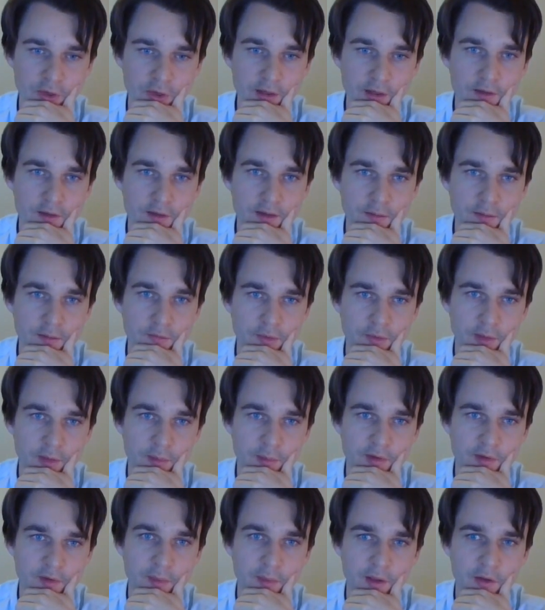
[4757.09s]
and the
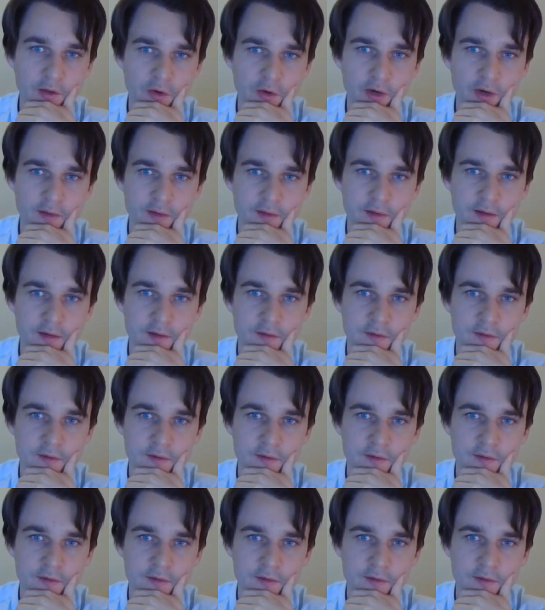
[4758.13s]
filament maker as it is right